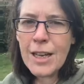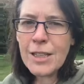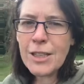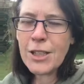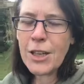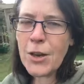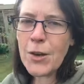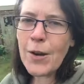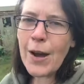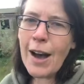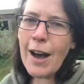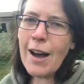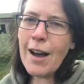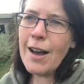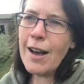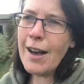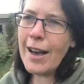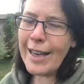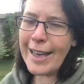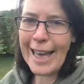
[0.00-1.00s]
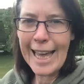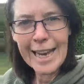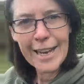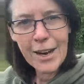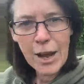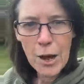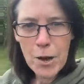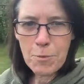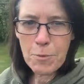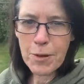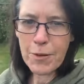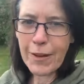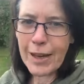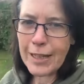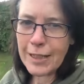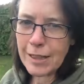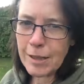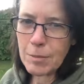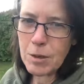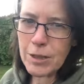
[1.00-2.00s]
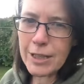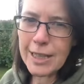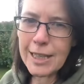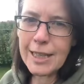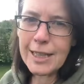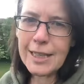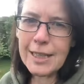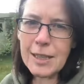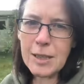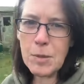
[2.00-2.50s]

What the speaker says: So again, hope you've had some ideas and